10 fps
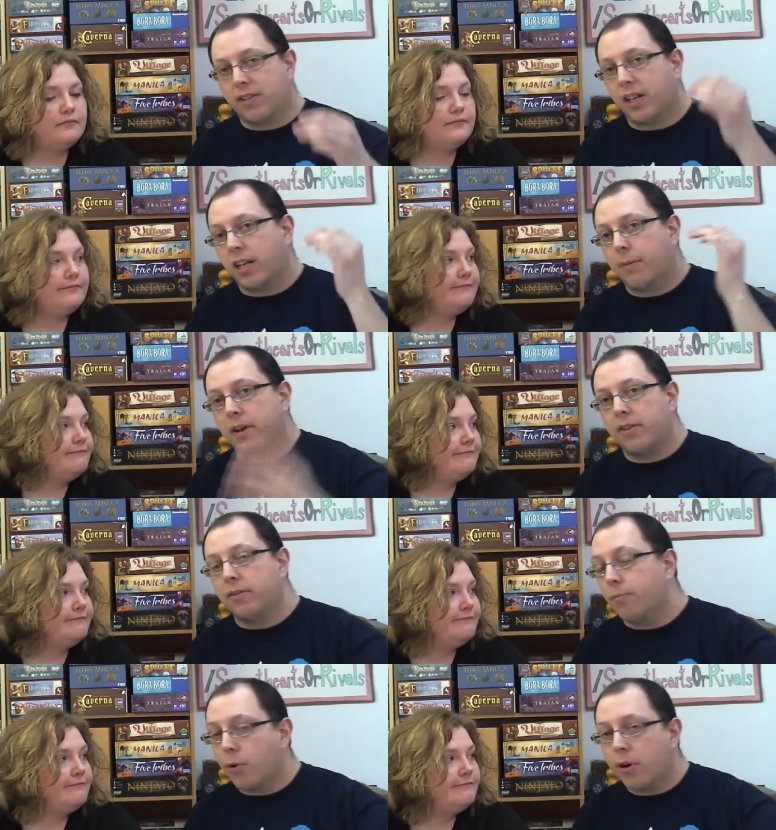Speaker 1: are going to come out on the
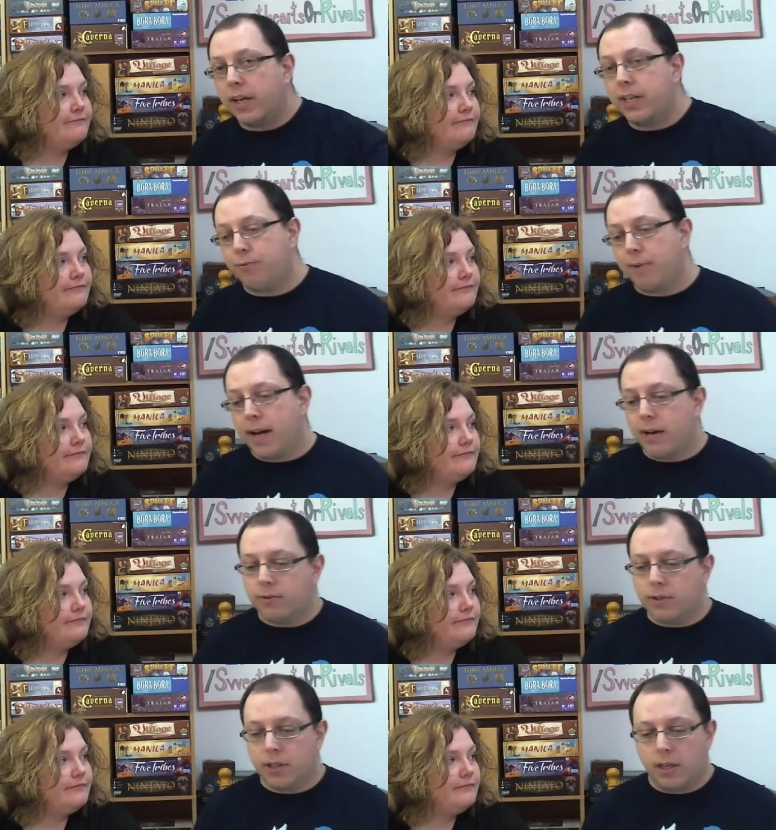board each
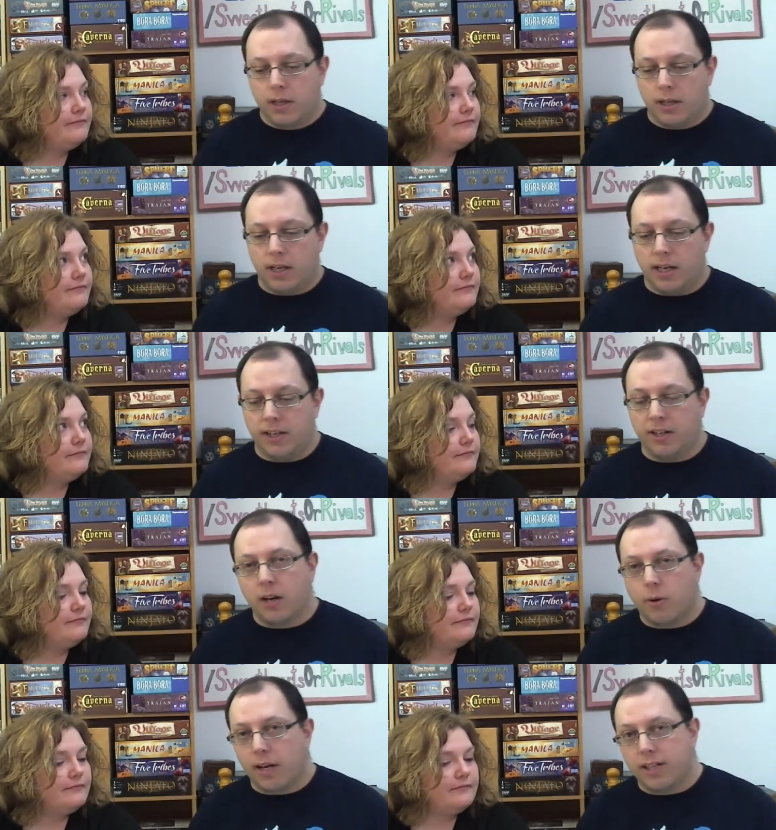round. Uh, you're not
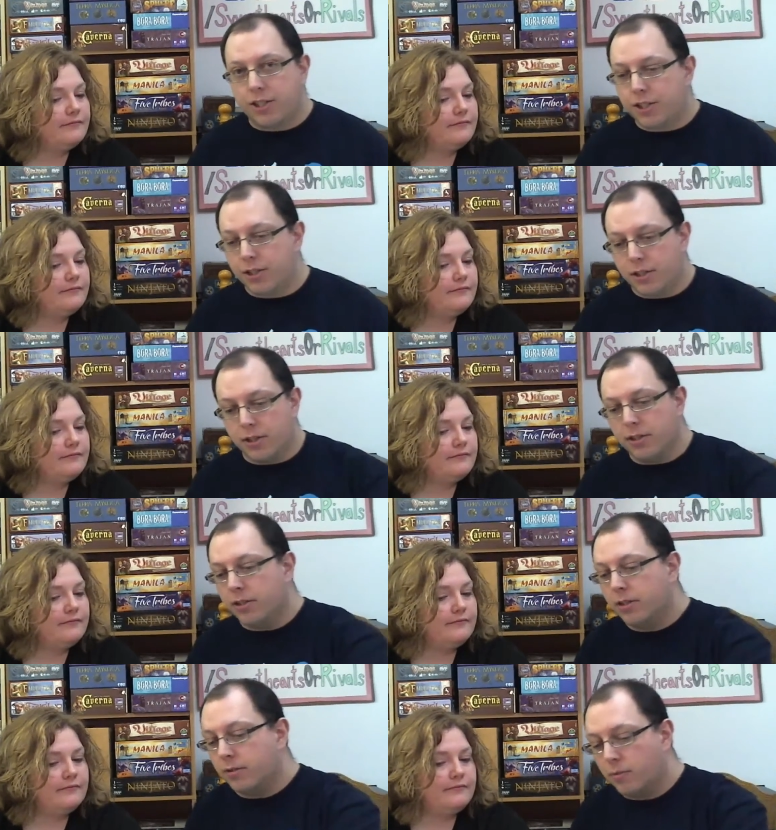quite
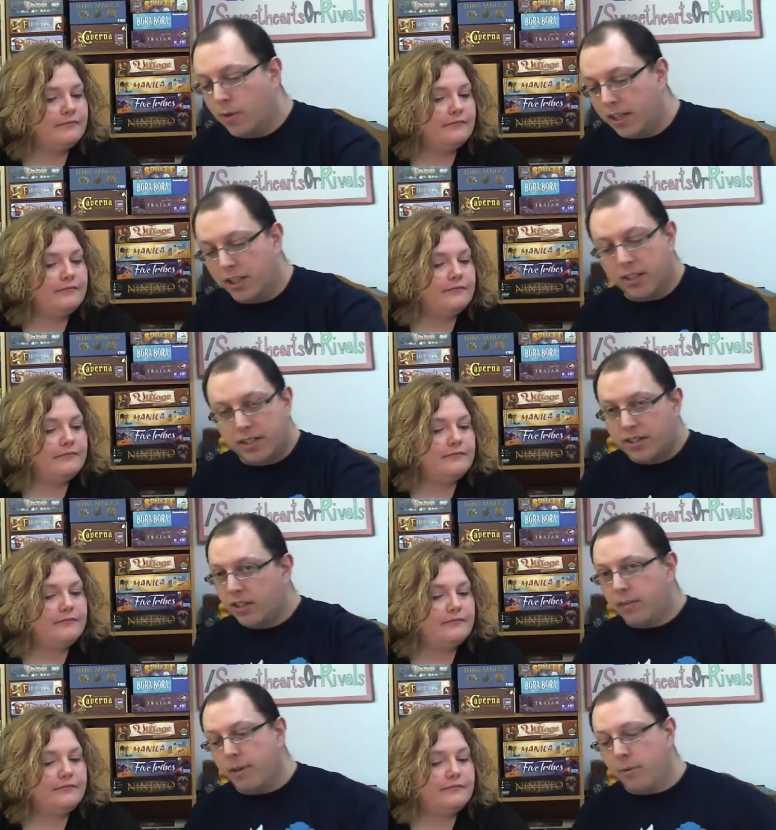sure what goods are going
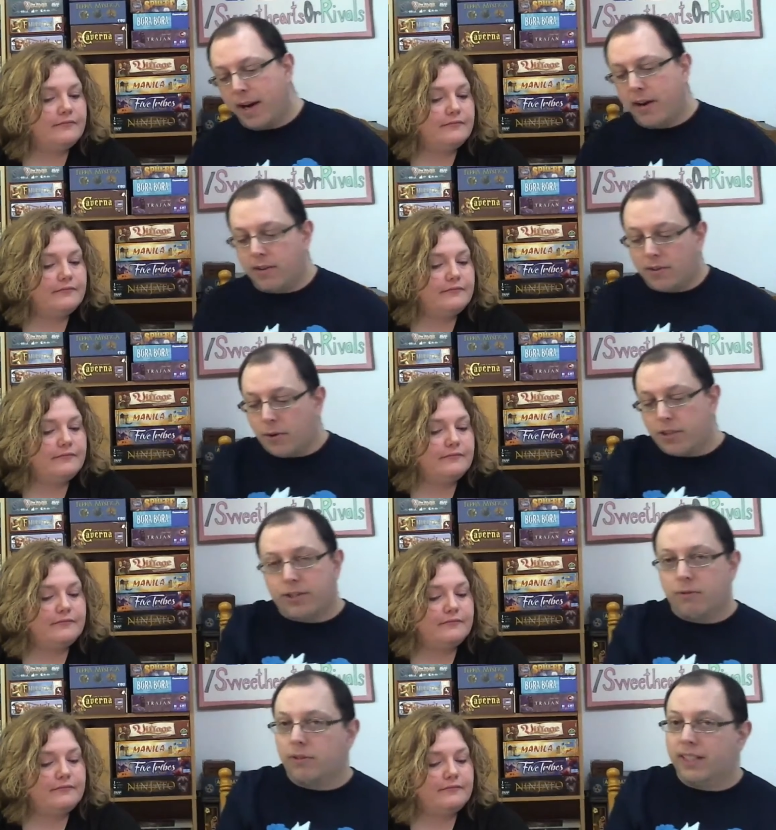to be where, and of course, you're
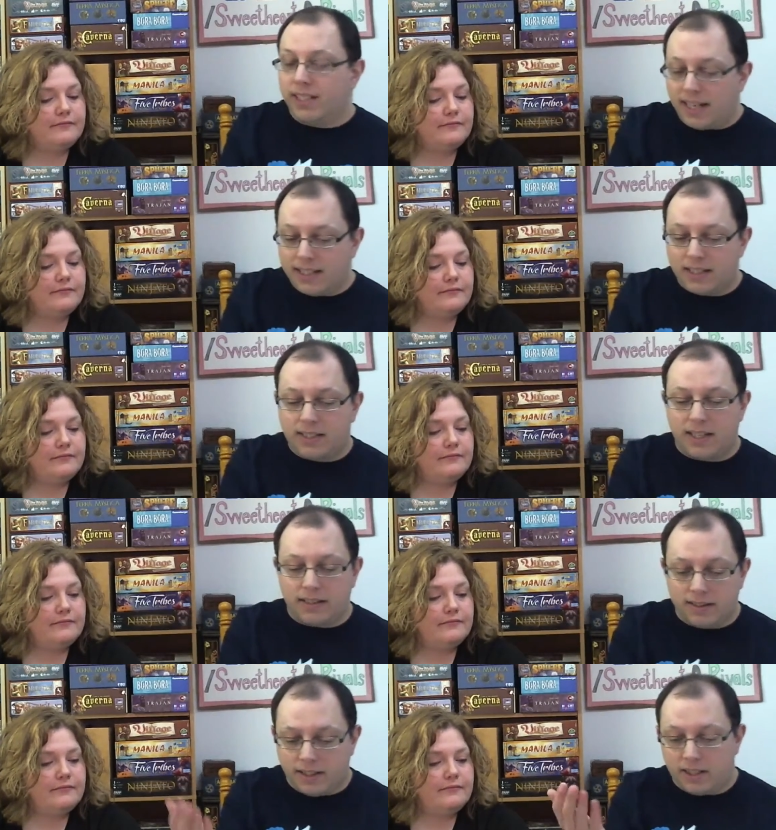rolling dice that
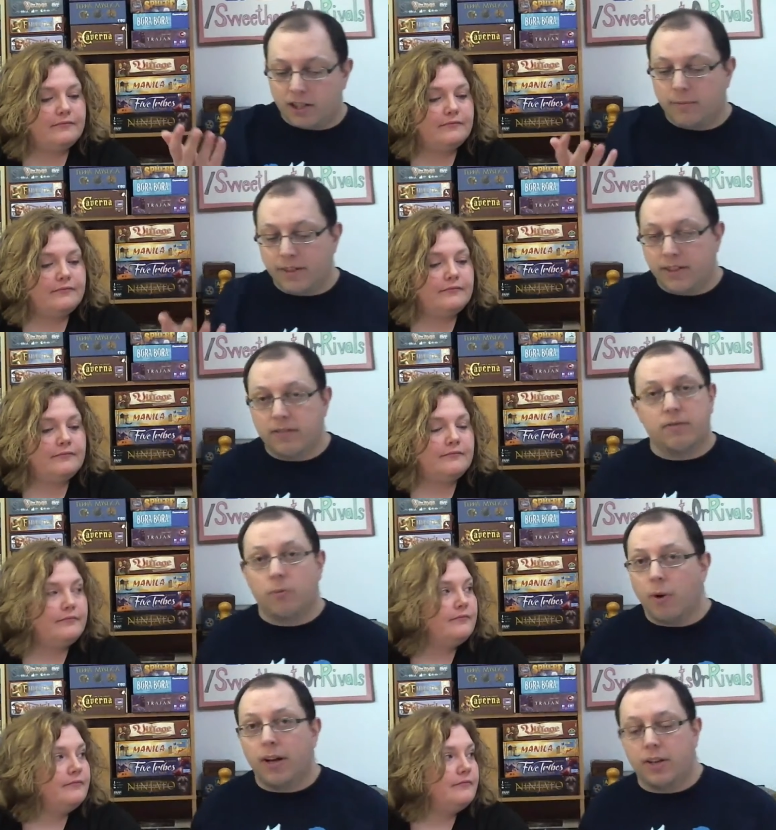determine
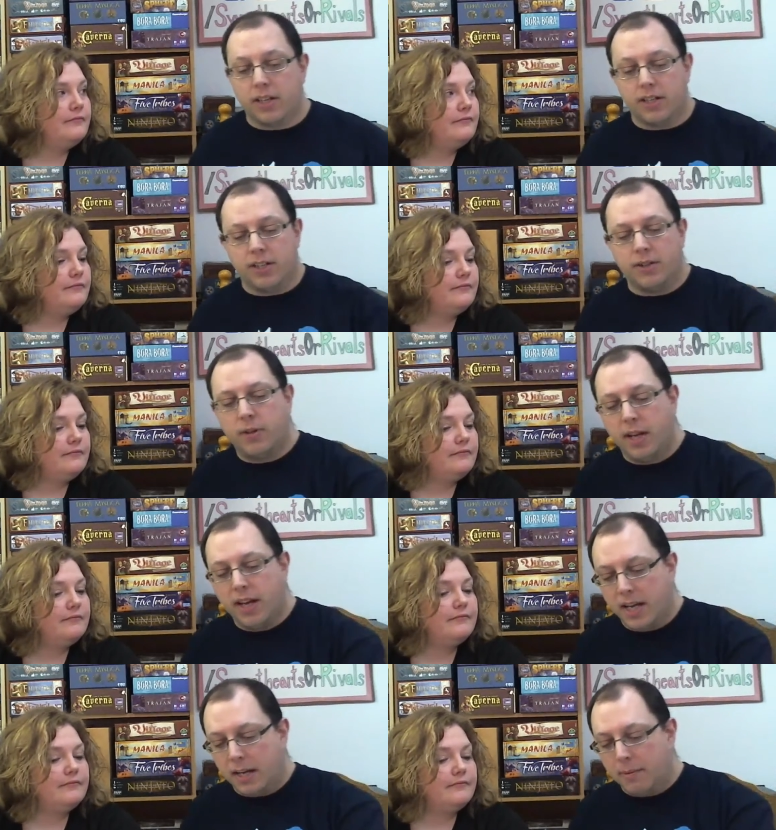what you can do.
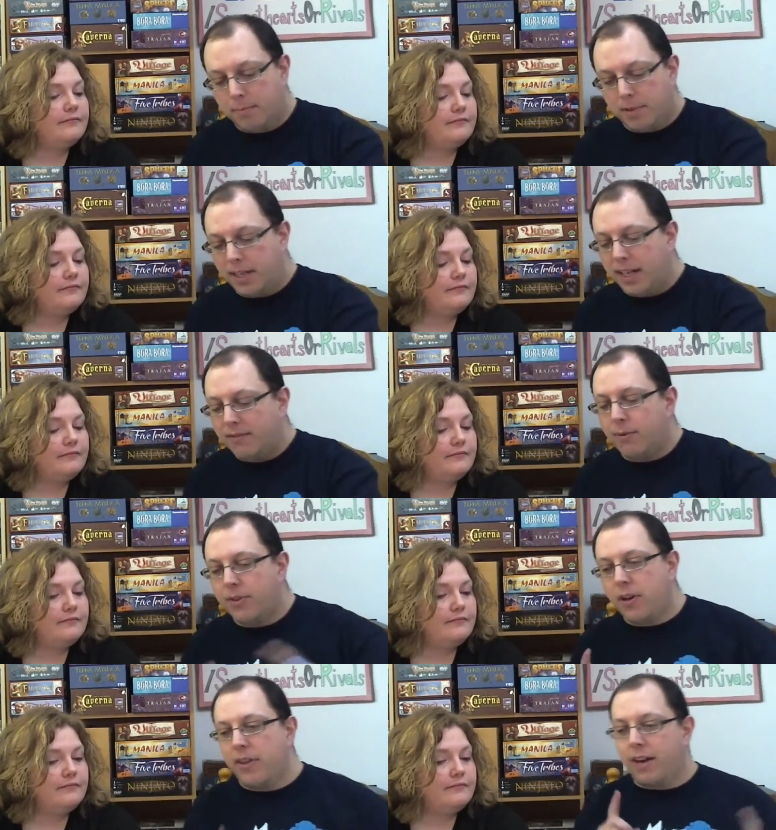But even with
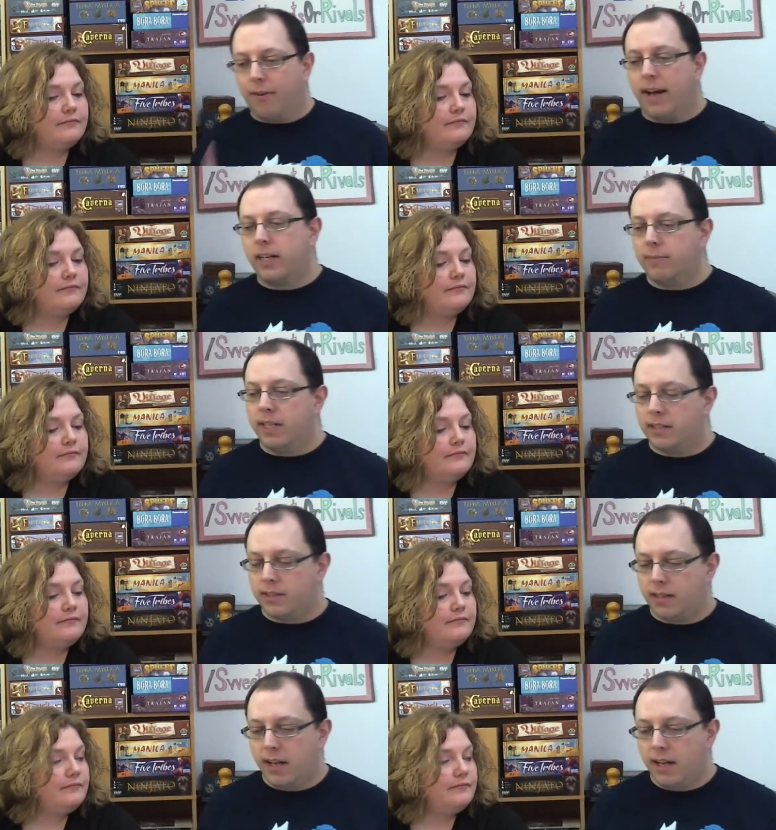all that randomness,